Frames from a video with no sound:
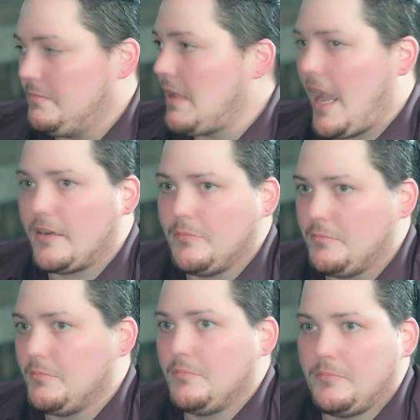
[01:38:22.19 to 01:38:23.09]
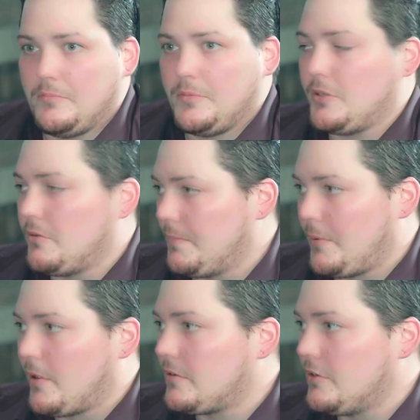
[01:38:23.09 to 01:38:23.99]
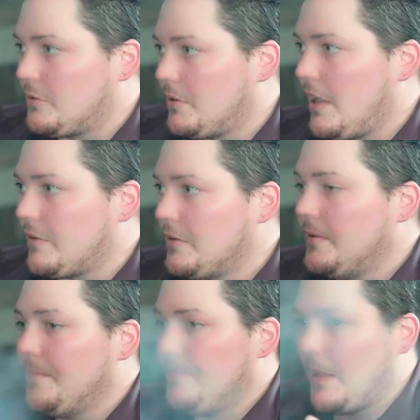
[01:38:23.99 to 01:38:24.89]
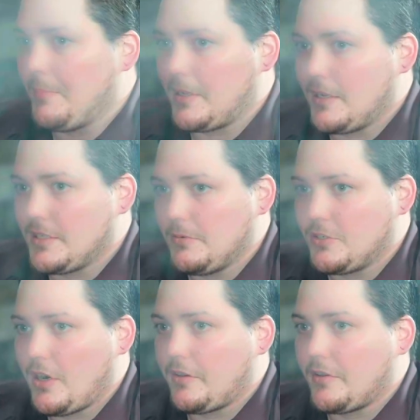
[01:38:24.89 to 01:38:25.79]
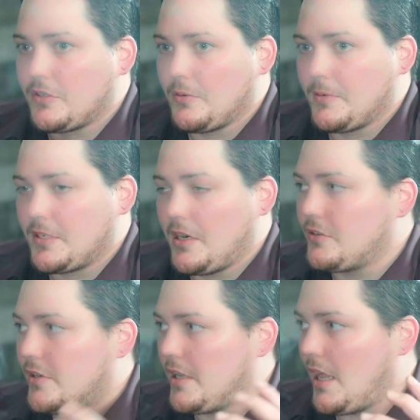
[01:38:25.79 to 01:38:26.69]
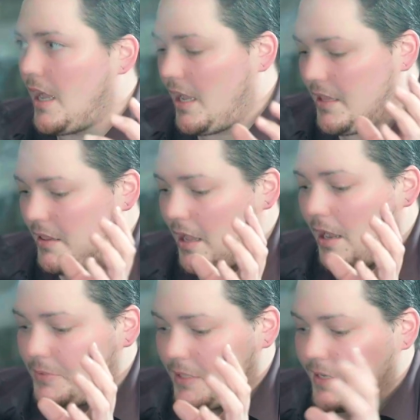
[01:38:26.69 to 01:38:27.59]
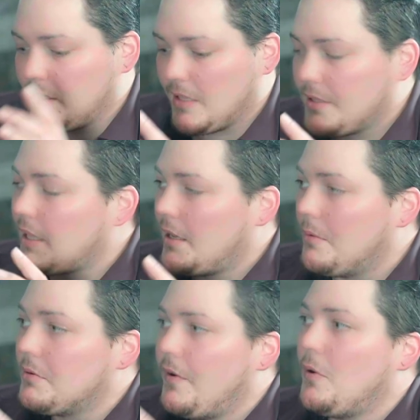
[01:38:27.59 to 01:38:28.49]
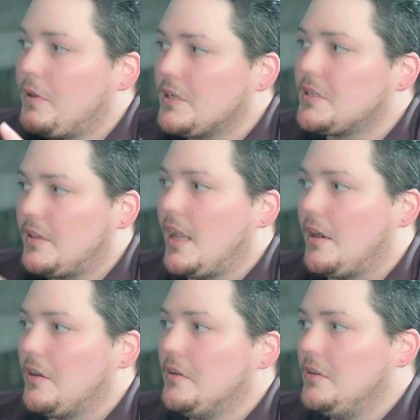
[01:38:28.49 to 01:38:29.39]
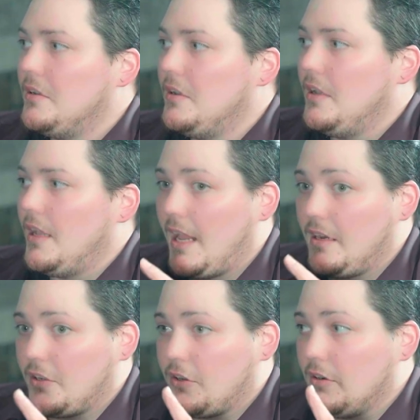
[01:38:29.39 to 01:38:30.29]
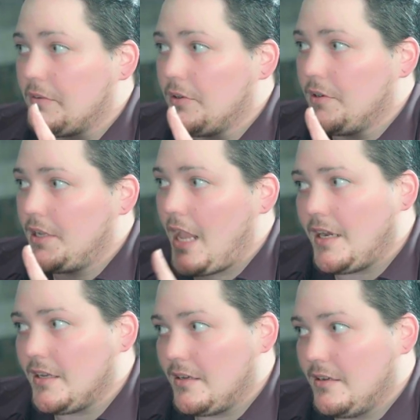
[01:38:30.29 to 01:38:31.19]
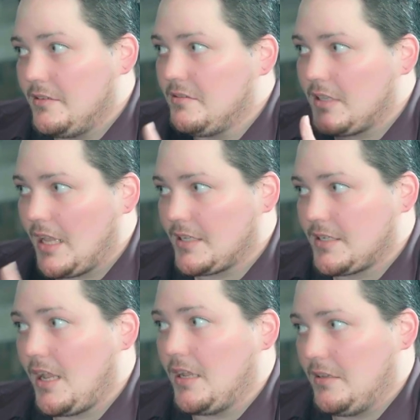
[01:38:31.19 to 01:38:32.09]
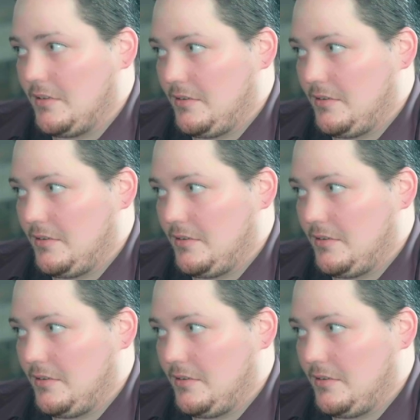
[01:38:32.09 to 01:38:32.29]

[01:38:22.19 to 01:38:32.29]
atoms or particles or whatever. And because they were generating so much energy, I would like to think that it was focused there. And it could have created the SAA